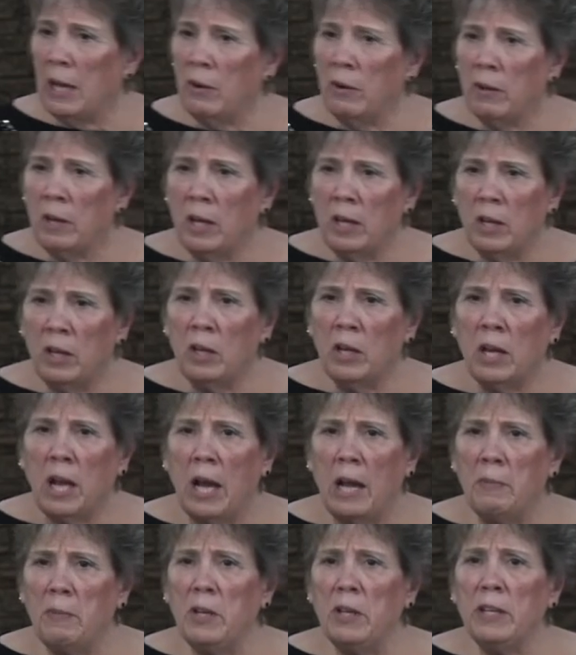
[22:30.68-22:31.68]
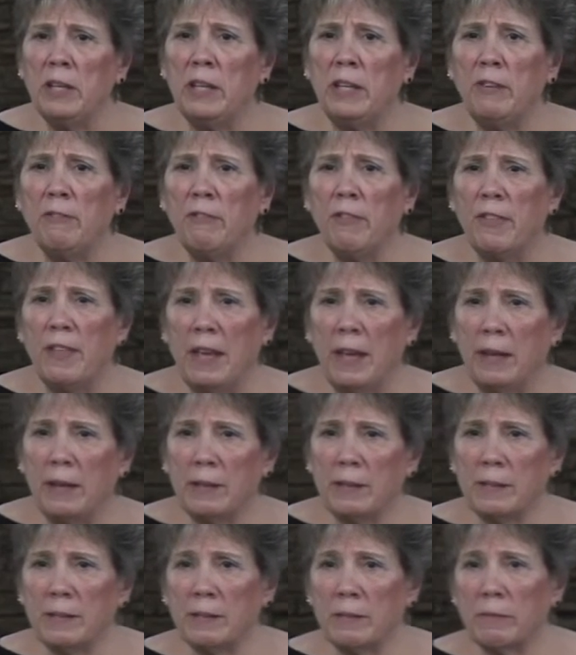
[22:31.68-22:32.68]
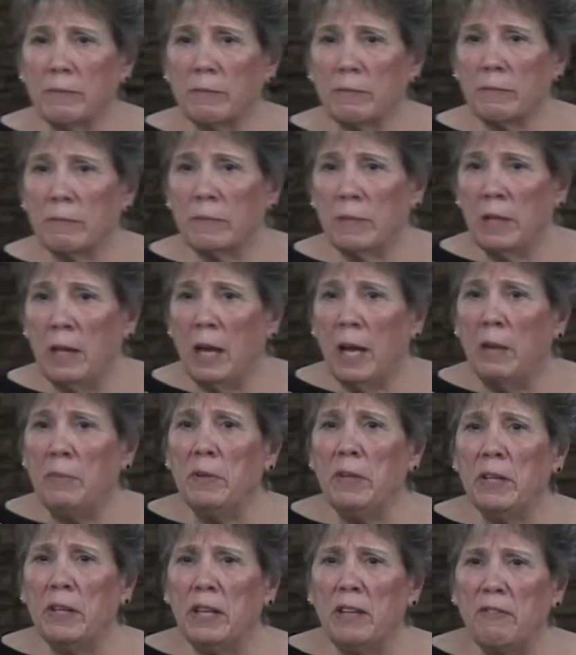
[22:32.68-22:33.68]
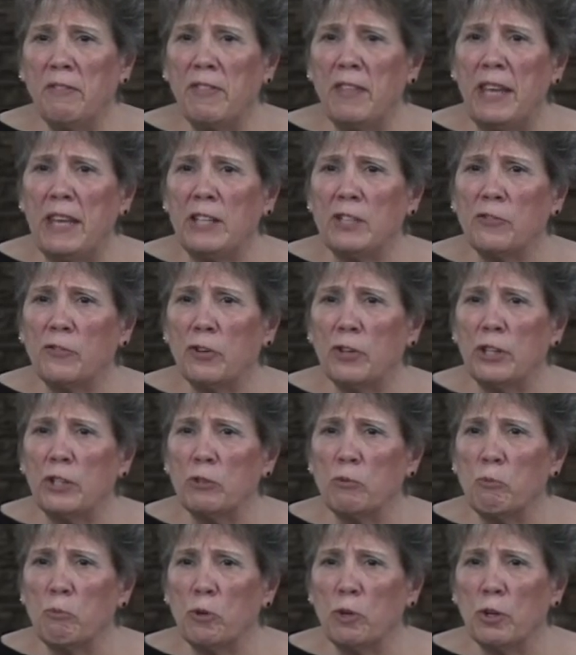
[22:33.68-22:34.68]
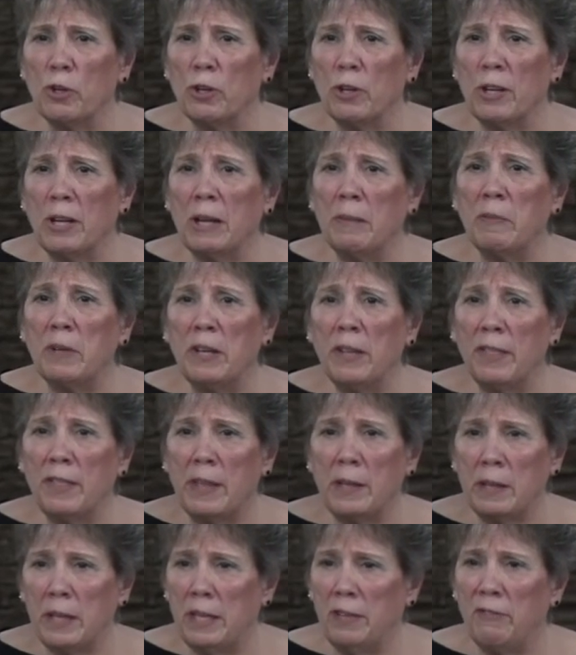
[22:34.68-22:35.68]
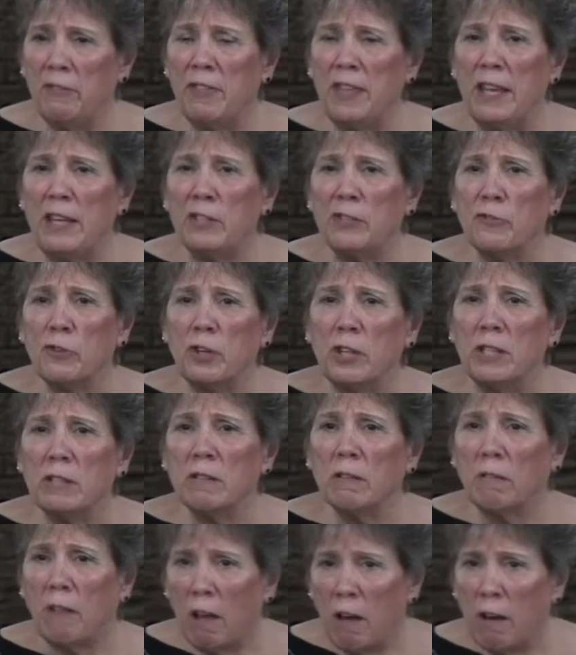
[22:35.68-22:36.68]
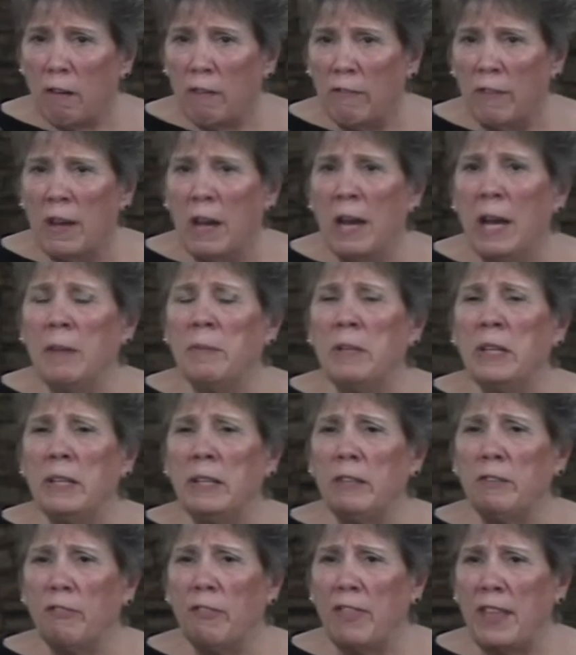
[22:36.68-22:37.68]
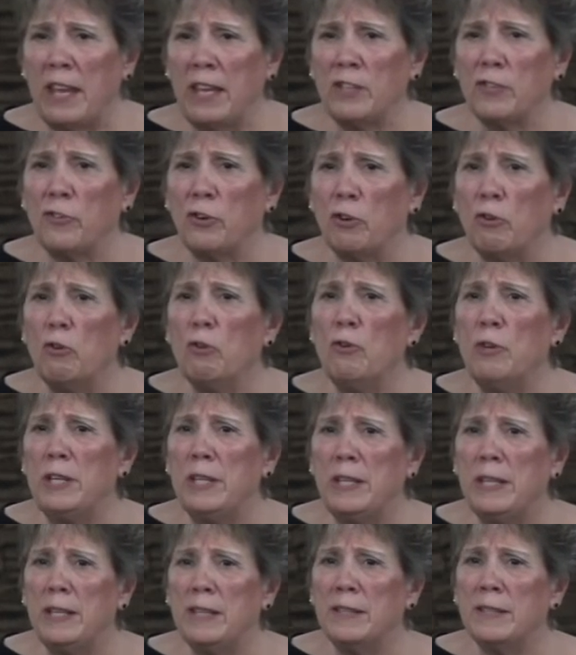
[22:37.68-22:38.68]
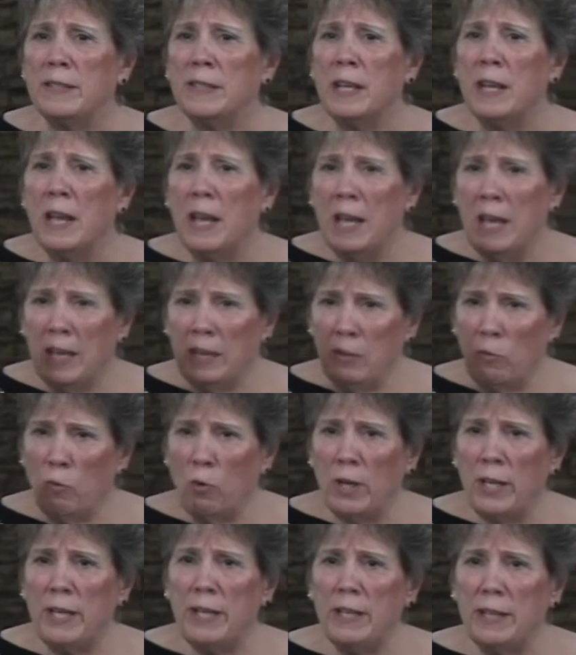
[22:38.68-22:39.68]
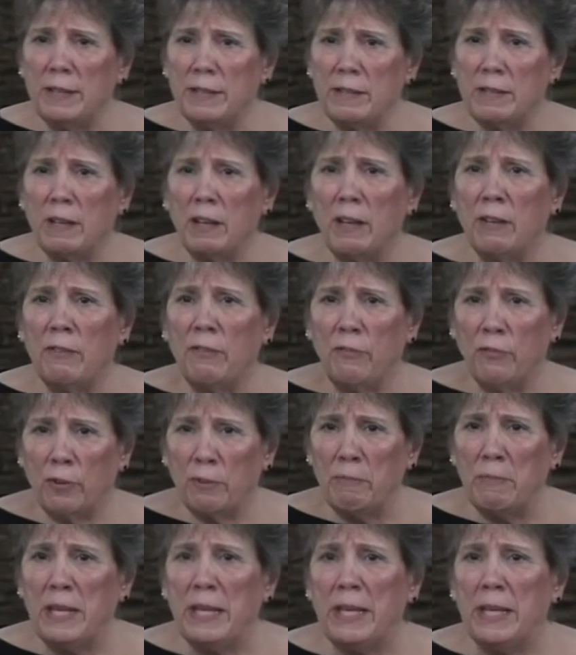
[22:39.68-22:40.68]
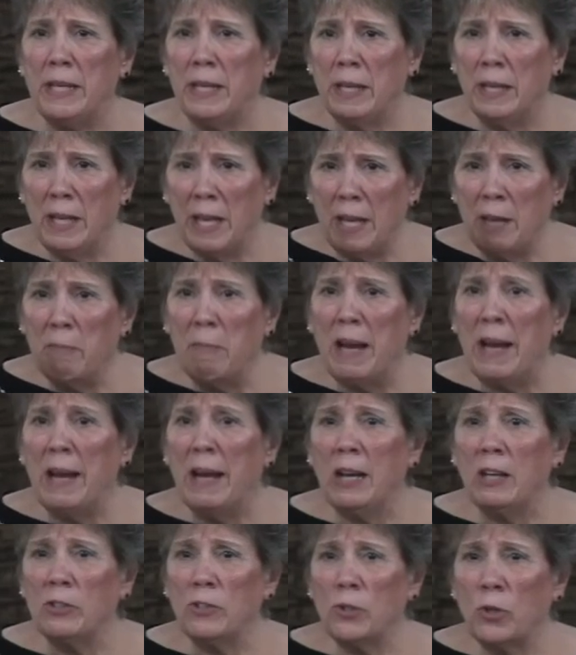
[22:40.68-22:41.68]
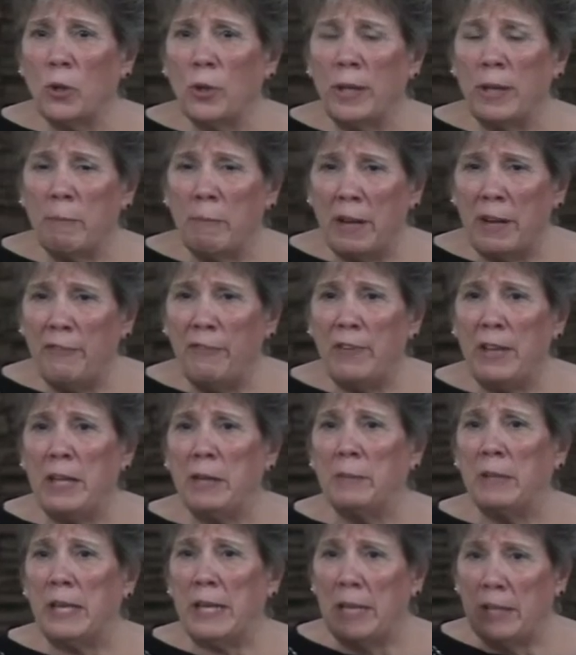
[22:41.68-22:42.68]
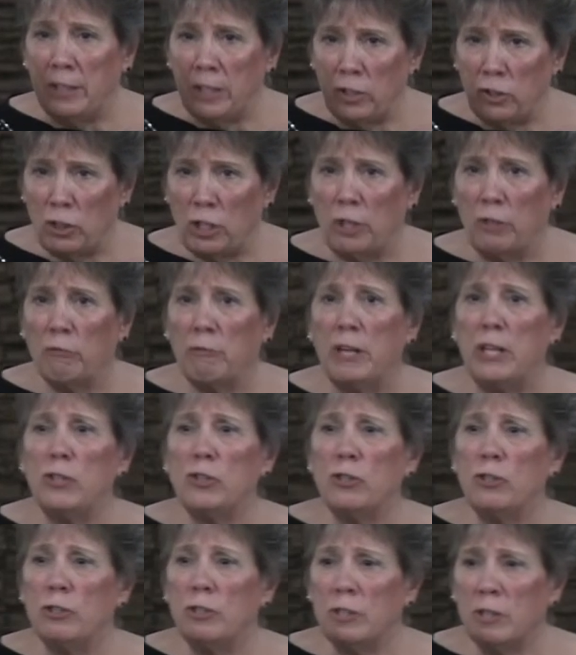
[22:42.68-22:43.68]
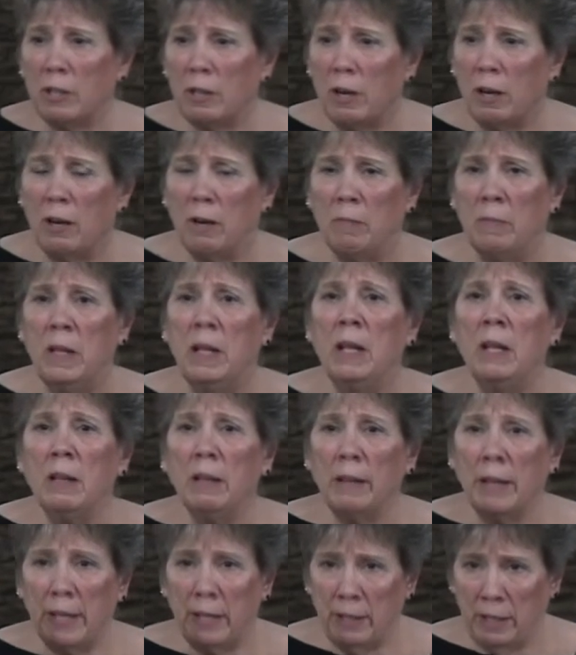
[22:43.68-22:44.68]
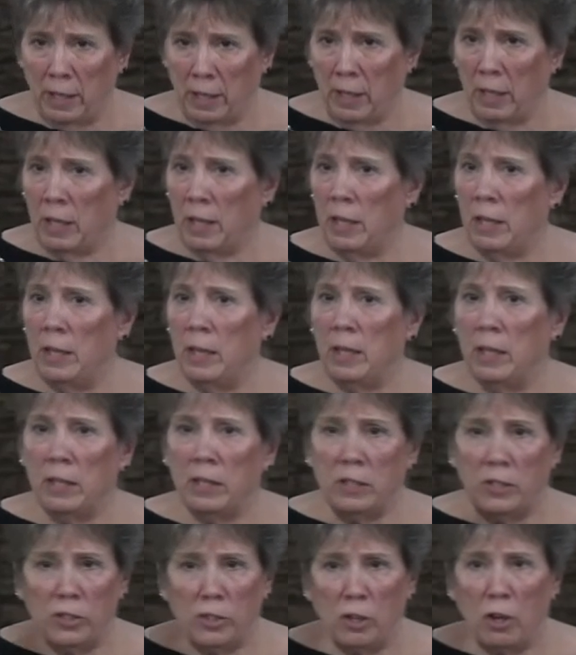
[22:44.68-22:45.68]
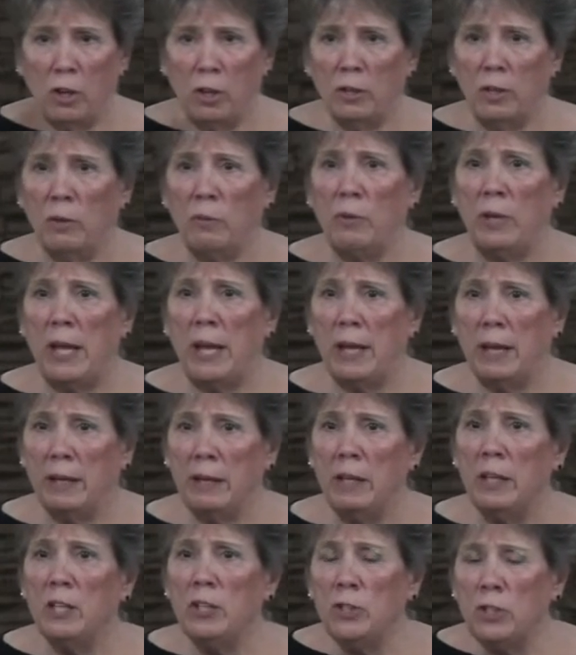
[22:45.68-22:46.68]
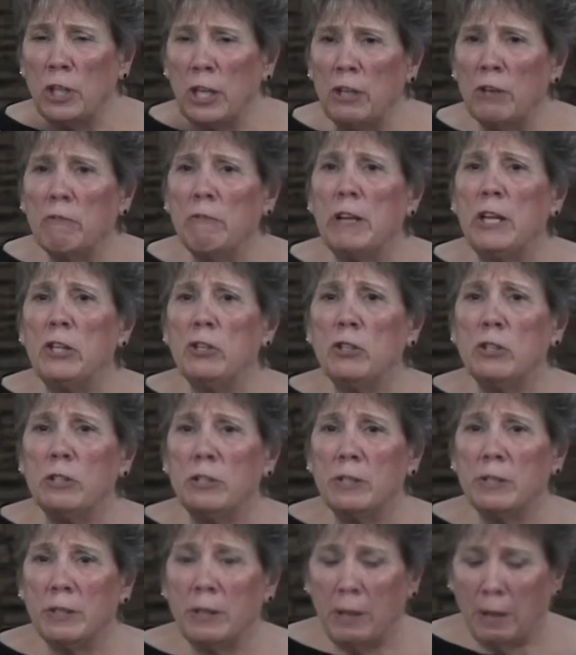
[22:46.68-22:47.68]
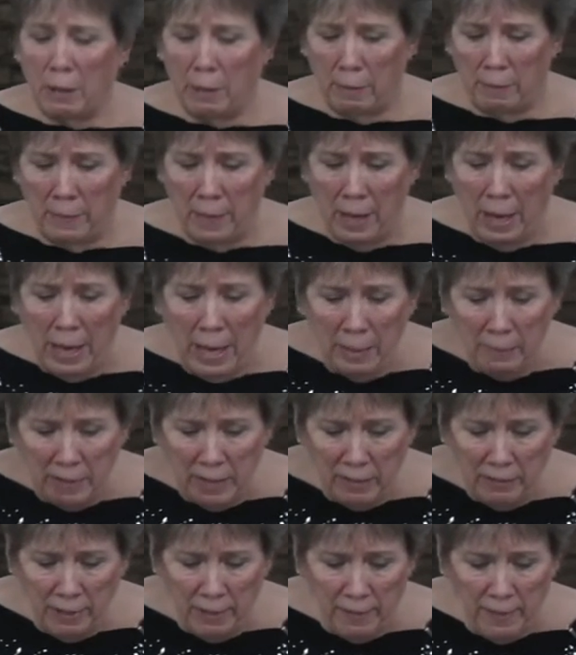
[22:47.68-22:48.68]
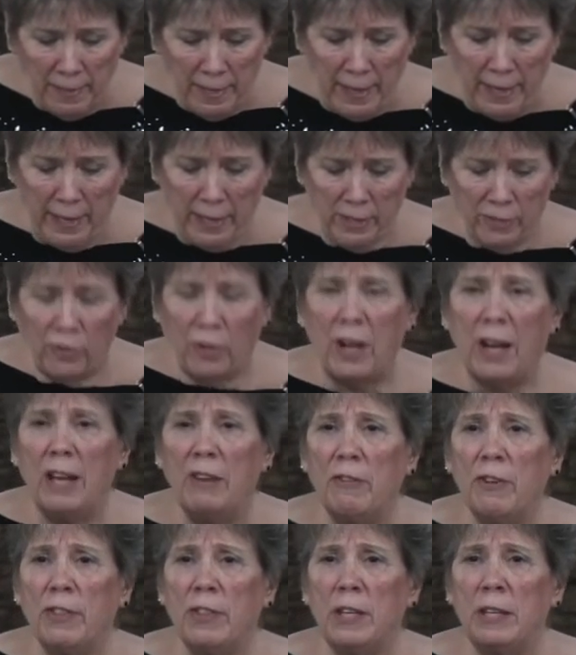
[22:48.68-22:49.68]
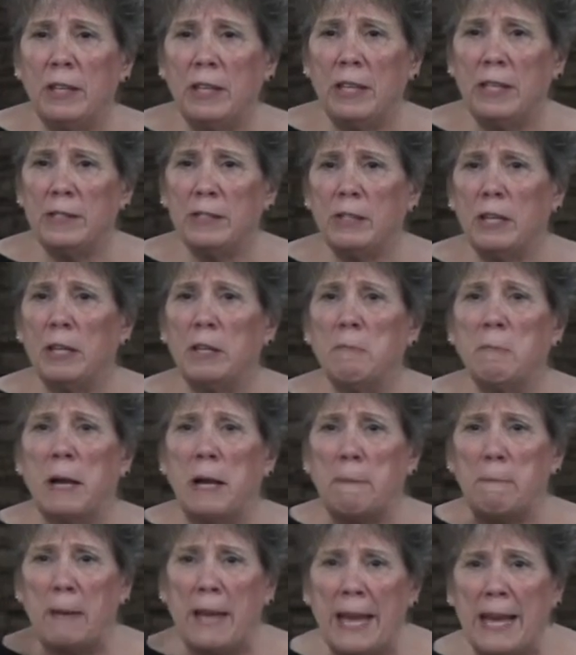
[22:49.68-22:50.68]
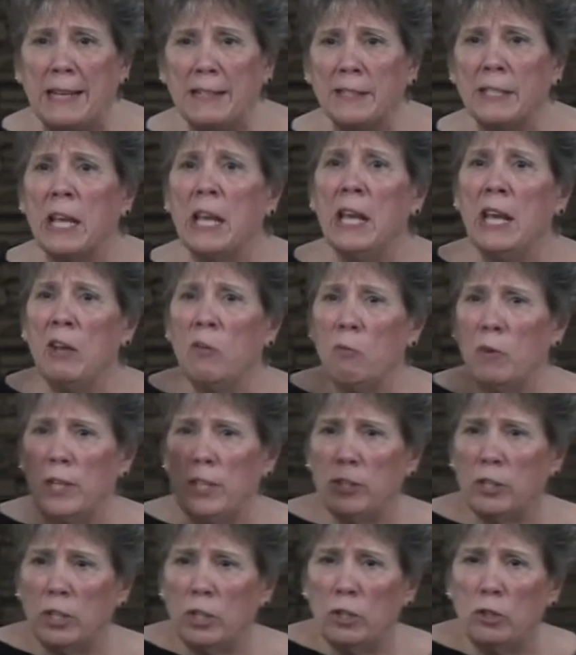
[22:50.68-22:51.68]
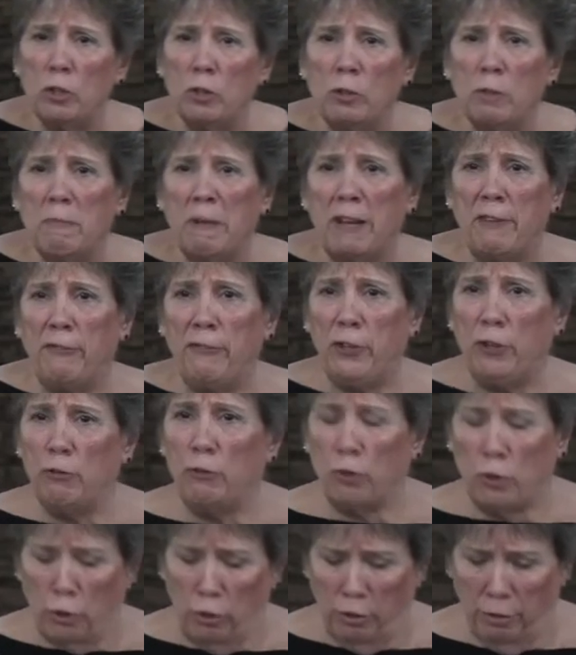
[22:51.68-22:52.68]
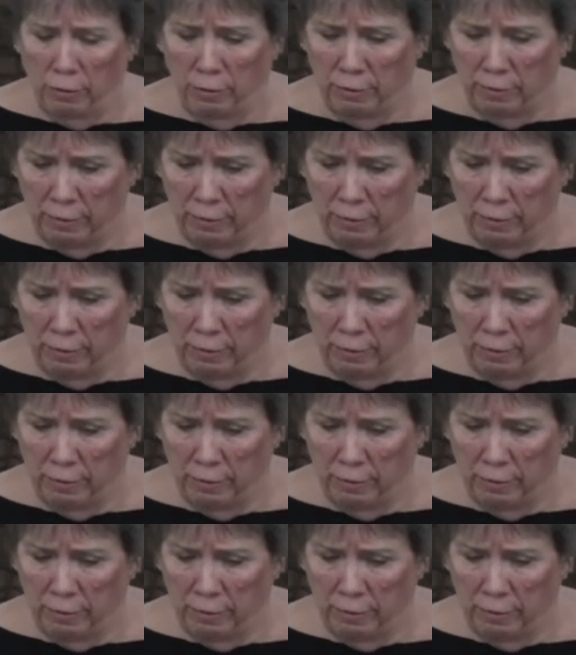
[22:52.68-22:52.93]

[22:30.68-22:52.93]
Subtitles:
Now, I'm going to give thanks. I'm going to give thanks for his word. I'm going to give thanks for his love. I'm going to give thanks for who he is and what he has done for me in my household, in my family, and the generations to come, like the song that we had. Generations to come, I'm giving thanks for everything that he's done in my past and what he's going to do in my future.